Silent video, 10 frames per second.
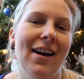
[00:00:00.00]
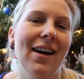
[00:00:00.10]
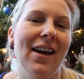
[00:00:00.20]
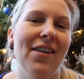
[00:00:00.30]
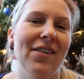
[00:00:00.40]
I
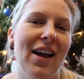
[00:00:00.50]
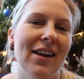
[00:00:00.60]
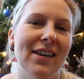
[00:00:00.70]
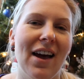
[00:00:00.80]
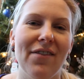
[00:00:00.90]
haven't
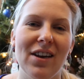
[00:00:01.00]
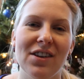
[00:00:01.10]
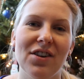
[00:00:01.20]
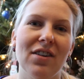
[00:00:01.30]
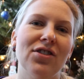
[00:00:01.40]
had to have any
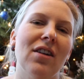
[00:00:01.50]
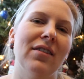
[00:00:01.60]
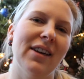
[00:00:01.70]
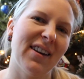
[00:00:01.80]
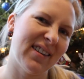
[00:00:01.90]
dark
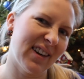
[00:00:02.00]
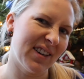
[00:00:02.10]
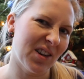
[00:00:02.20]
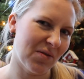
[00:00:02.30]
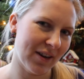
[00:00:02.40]
chocolate yet because I
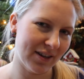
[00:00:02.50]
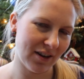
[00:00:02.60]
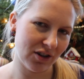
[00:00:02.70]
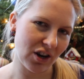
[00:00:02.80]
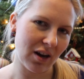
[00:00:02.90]
don't like
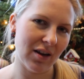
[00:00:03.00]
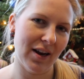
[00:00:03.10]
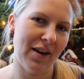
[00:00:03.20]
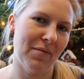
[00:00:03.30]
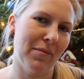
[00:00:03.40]
dark
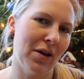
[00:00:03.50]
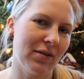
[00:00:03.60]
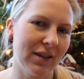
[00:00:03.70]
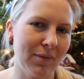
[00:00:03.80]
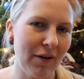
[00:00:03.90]
chocolate and
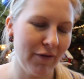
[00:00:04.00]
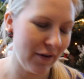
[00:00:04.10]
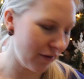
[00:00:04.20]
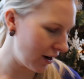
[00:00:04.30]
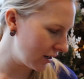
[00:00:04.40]
milk's my
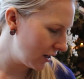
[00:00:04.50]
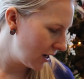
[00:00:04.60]
favorite.